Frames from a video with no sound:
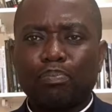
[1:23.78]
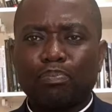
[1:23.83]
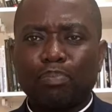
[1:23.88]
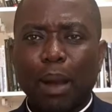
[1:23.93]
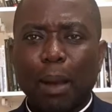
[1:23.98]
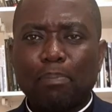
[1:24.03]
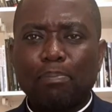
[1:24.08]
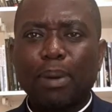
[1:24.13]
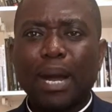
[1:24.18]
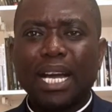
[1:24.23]

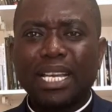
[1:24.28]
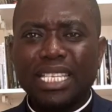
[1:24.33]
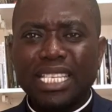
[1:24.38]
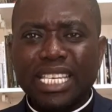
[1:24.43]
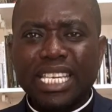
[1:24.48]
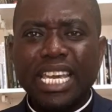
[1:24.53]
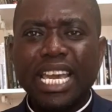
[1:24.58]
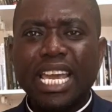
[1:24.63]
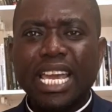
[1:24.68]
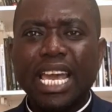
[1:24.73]
papa
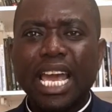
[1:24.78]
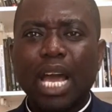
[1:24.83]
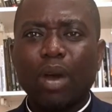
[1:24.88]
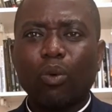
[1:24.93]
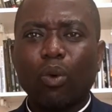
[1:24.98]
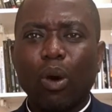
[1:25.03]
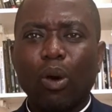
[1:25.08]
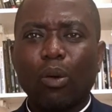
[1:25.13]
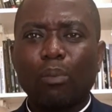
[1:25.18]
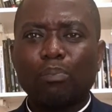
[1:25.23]
ye e
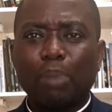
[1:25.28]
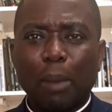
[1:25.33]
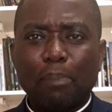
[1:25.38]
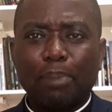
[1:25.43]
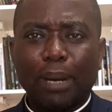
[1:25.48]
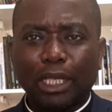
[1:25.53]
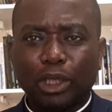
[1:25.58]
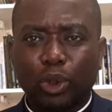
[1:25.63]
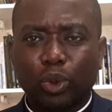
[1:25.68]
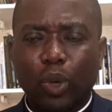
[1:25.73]
wo
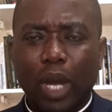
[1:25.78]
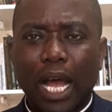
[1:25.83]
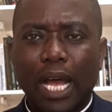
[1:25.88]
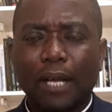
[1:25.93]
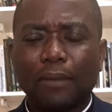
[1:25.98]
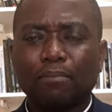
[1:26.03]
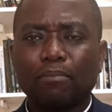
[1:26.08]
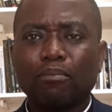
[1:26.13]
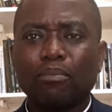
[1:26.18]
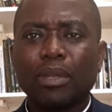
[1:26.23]
paper so a
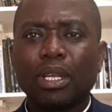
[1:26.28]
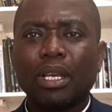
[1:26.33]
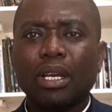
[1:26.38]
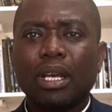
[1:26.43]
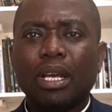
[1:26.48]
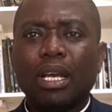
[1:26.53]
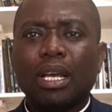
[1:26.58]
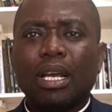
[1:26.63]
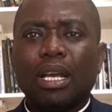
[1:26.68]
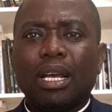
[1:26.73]

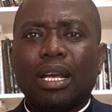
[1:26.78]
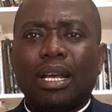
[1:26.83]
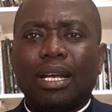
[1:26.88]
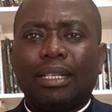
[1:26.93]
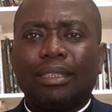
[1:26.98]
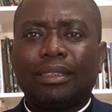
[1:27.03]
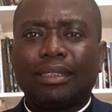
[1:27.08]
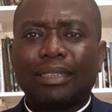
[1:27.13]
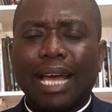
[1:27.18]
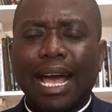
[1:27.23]

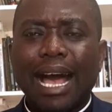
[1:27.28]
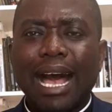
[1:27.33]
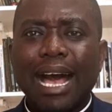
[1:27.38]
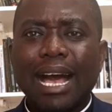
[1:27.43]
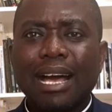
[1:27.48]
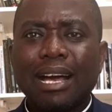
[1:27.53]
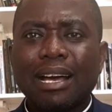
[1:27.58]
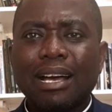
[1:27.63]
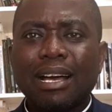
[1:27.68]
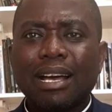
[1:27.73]

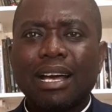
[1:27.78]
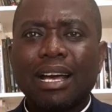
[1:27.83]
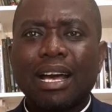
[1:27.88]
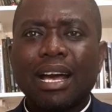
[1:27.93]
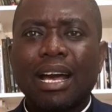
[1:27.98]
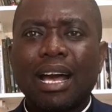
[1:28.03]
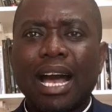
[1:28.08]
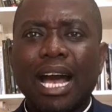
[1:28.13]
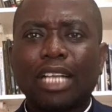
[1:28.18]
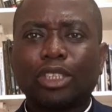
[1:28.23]
sa
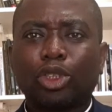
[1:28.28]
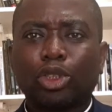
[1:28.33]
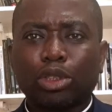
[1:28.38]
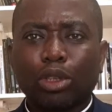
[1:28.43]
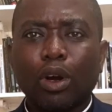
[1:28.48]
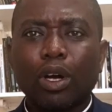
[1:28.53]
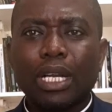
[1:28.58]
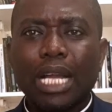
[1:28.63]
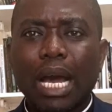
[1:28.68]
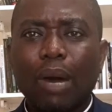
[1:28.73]
a
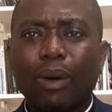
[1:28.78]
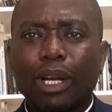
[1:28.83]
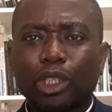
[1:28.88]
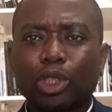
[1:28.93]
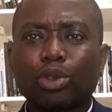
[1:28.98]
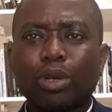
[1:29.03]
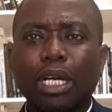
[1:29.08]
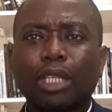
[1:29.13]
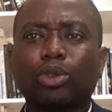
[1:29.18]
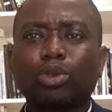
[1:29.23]
tro na wa
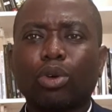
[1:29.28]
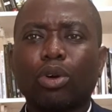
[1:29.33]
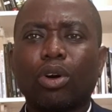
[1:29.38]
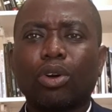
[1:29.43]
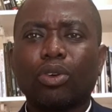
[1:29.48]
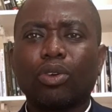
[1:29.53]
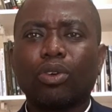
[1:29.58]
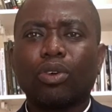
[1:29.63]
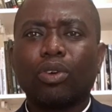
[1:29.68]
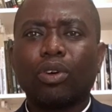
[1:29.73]
tro to ho
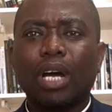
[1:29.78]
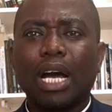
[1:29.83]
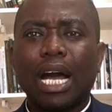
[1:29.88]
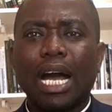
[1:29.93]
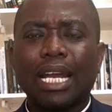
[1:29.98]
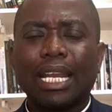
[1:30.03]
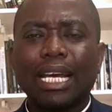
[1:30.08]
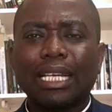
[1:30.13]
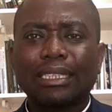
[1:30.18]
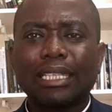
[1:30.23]
no
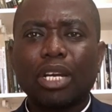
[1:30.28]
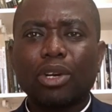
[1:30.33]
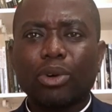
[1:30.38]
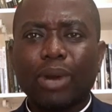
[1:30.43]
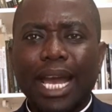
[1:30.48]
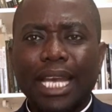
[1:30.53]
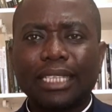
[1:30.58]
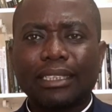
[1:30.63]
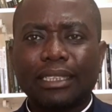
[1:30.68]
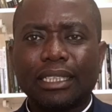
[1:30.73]
ana se
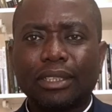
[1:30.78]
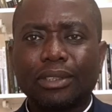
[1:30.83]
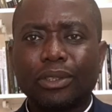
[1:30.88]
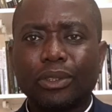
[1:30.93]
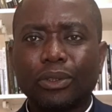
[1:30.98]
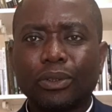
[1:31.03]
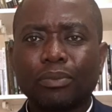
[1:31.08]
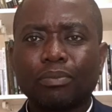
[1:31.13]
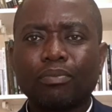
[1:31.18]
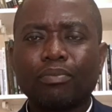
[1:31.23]
writing
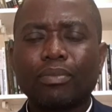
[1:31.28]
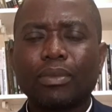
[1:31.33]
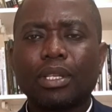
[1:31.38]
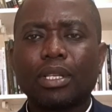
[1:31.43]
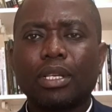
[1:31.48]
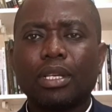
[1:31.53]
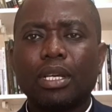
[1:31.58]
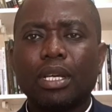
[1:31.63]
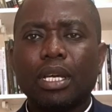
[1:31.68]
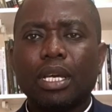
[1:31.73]
no
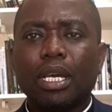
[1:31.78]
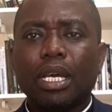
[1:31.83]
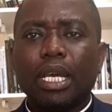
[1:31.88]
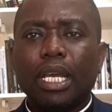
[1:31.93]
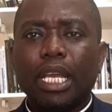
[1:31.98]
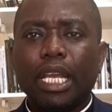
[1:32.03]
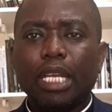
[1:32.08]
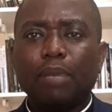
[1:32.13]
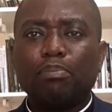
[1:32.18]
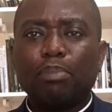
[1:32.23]

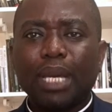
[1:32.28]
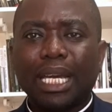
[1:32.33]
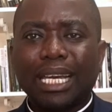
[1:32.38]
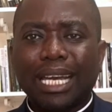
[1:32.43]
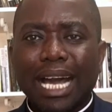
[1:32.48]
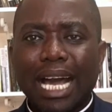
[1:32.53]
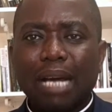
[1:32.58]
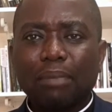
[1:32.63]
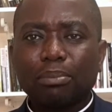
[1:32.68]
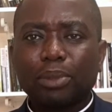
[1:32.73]
it
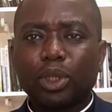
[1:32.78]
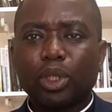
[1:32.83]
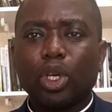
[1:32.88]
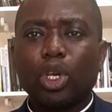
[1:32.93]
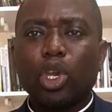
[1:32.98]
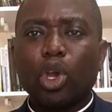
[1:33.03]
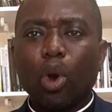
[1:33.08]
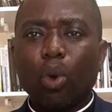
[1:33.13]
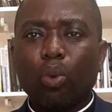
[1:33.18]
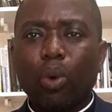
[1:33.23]
becomes
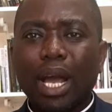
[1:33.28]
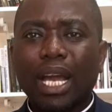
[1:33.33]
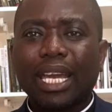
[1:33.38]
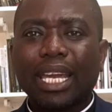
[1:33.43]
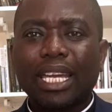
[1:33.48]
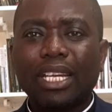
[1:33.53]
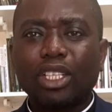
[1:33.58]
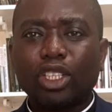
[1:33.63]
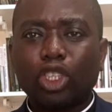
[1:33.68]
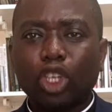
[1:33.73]
your
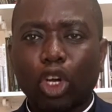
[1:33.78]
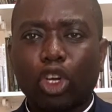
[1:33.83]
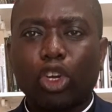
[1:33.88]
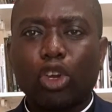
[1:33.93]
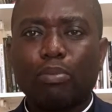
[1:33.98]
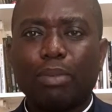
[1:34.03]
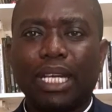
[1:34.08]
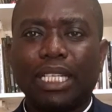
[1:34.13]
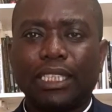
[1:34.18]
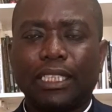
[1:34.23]
working
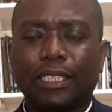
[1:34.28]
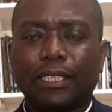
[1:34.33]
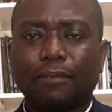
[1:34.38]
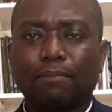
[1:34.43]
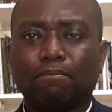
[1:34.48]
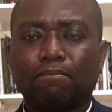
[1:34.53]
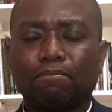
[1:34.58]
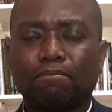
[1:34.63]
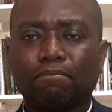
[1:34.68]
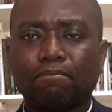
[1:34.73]
document
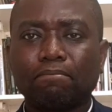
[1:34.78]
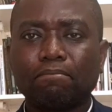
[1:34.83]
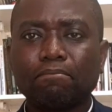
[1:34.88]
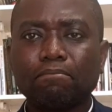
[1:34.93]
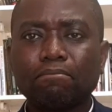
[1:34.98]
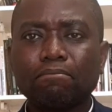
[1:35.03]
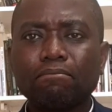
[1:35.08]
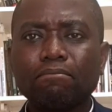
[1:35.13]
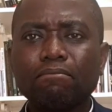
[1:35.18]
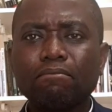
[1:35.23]

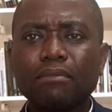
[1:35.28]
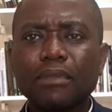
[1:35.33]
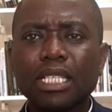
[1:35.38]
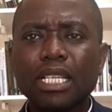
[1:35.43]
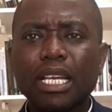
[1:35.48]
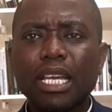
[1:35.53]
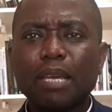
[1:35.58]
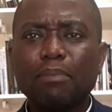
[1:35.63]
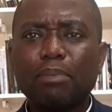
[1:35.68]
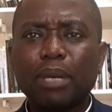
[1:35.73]

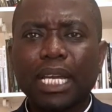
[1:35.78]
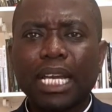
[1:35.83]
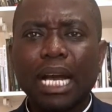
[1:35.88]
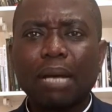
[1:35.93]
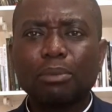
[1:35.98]
Enti,